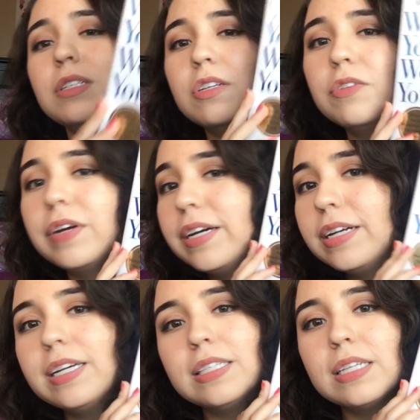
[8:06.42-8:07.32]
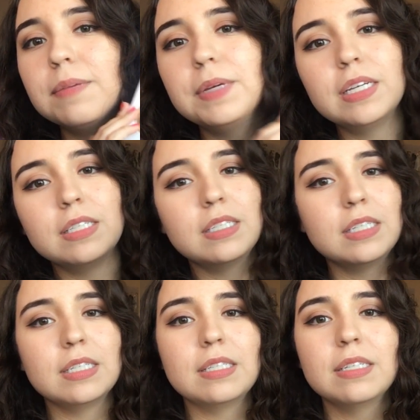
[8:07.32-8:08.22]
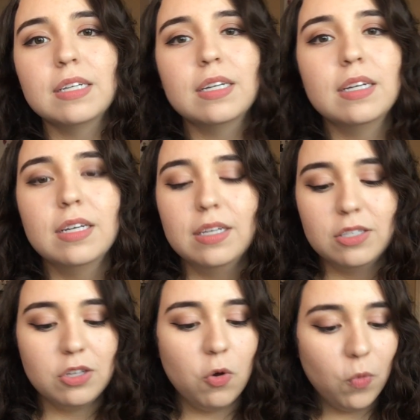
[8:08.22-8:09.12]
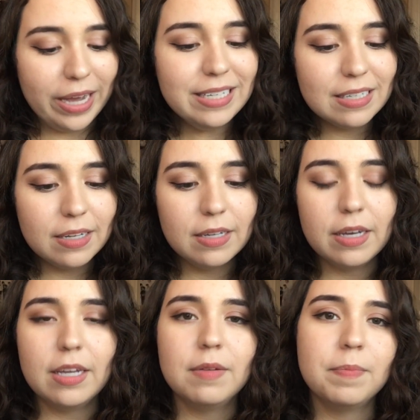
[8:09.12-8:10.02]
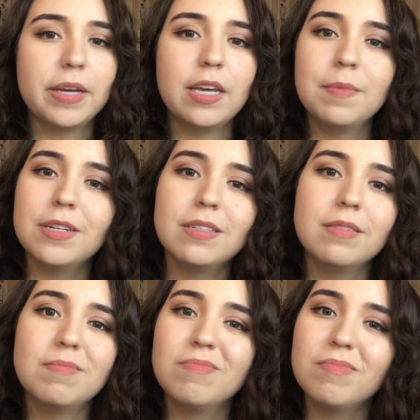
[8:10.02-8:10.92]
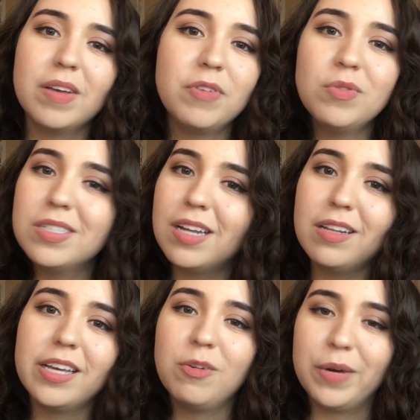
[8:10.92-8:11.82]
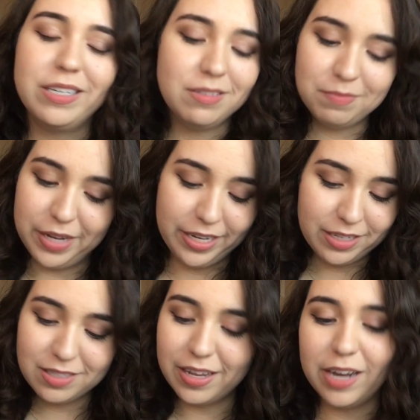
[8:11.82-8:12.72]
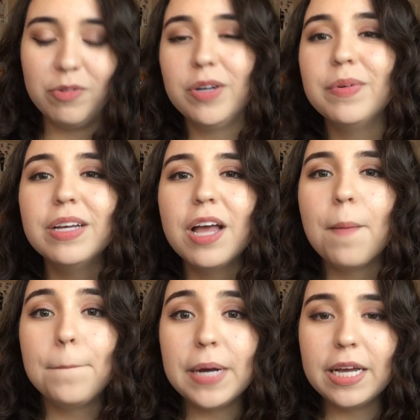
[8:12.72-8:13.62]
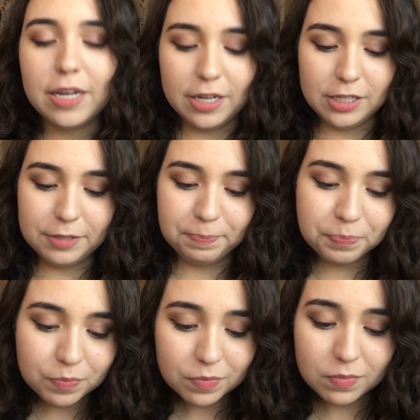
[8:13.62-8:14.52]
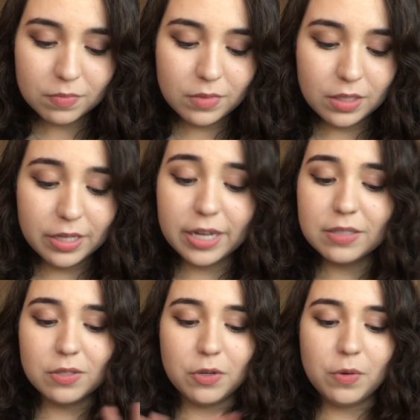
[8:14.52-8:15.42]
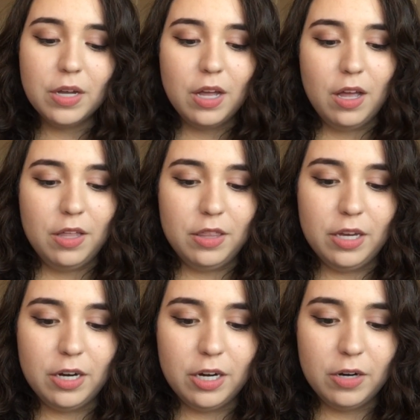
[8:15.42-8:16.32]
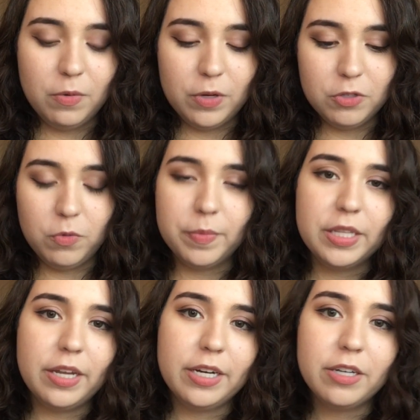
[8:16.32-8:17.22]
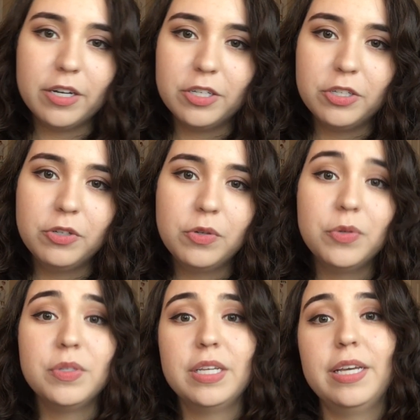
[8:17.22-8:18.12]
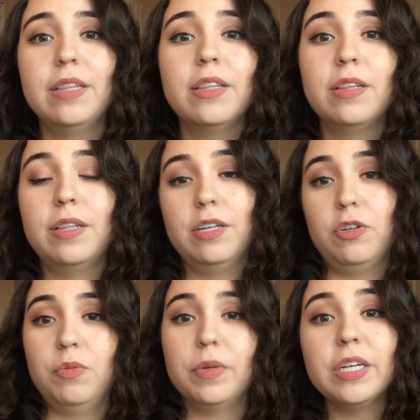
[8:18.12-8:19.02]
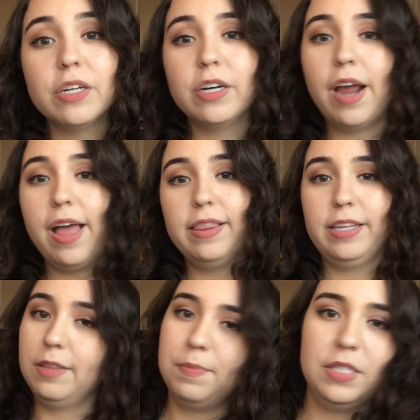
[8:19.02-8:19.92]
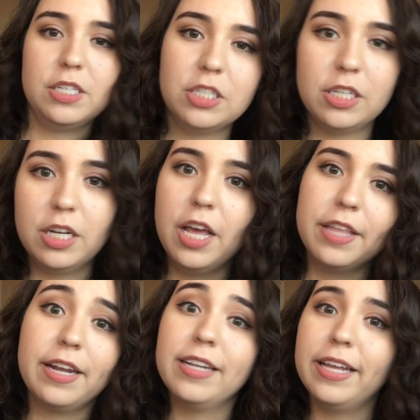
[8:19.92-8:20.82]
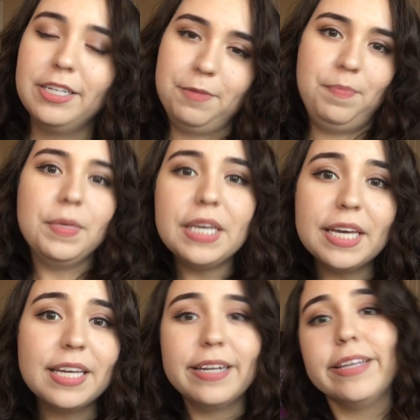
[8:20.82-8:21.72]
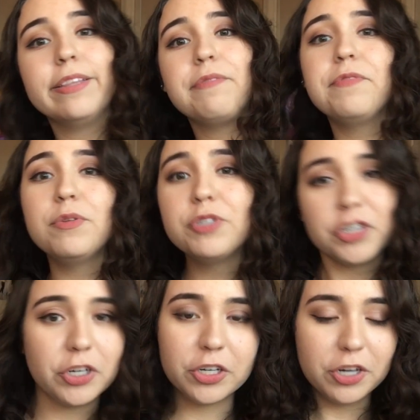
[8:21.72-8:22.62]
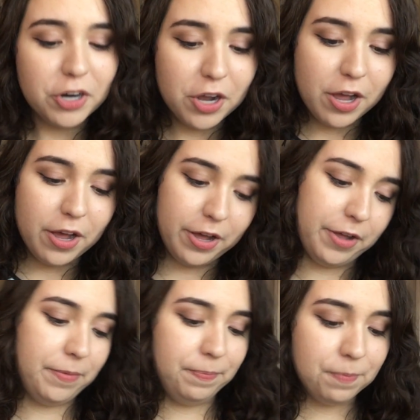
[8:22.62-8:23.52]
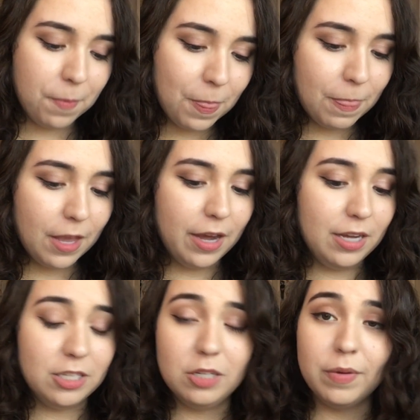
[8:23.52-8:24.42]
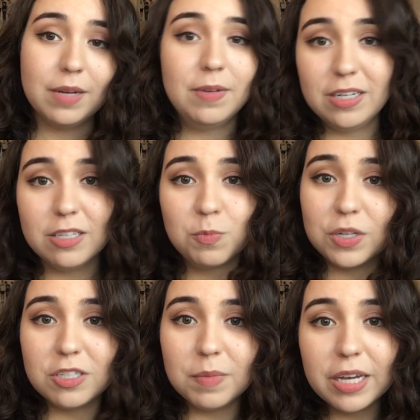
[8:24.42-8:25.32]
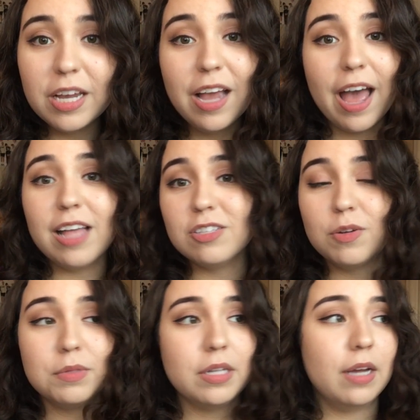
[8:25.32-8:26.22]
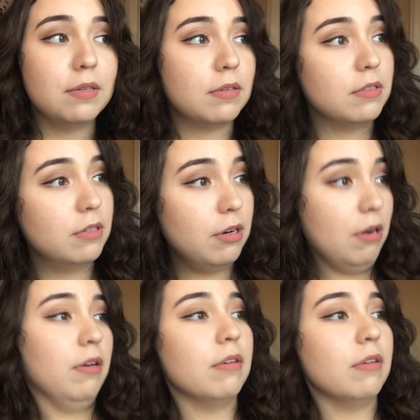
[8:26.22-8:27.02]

it to you very nicely because it's just so white and my phone does not like white, I guess. I don't know. But yeah, so there was a woman that I talked to who's in the career and like the position that I'd like to be in the future. And she recommended this book to me, and so I was like, girl,